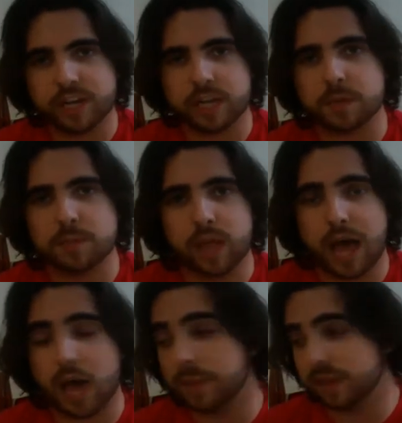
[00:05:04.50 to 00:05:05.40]
people
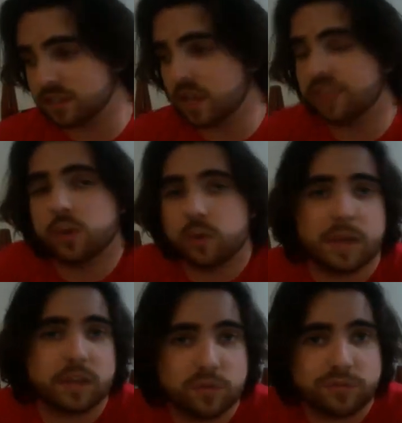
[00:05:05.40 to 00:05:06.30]
out, because nothing would
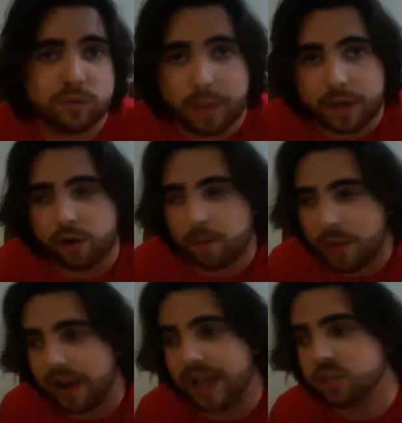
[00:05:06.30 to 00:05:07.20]
make you feel better
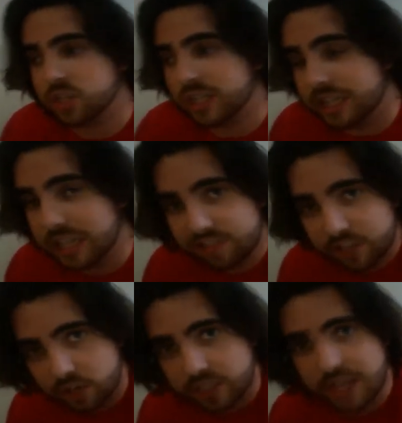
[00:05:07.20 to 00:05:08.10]
about actually leaving
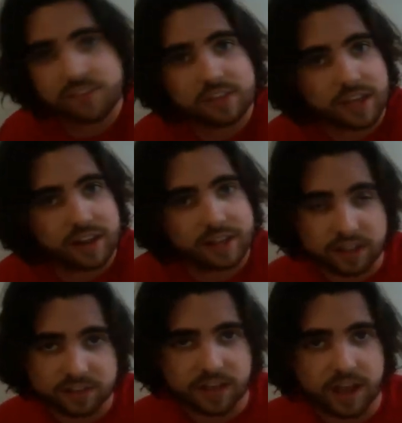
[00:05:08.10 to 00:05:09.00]
your desk and getting
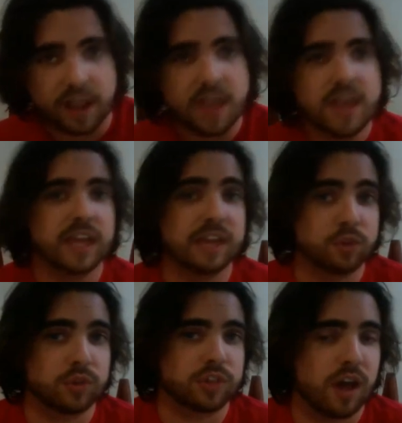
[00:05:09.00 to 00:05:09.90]
outside if
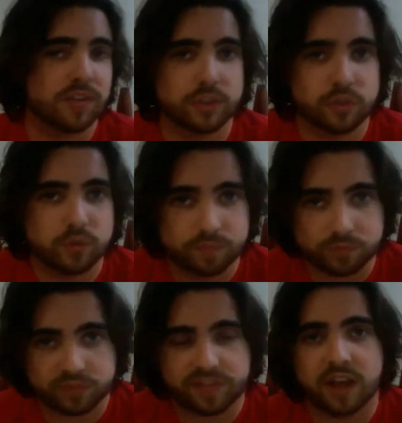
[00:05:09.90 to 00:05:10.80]
you thought that you
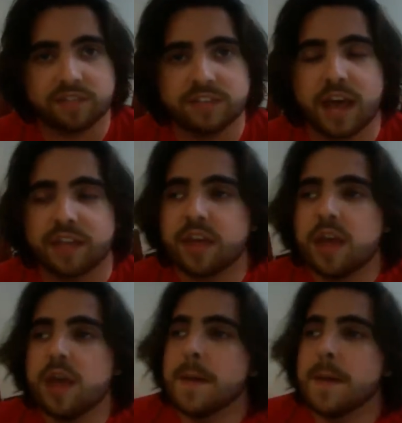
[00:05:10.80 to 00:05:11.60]
survived death.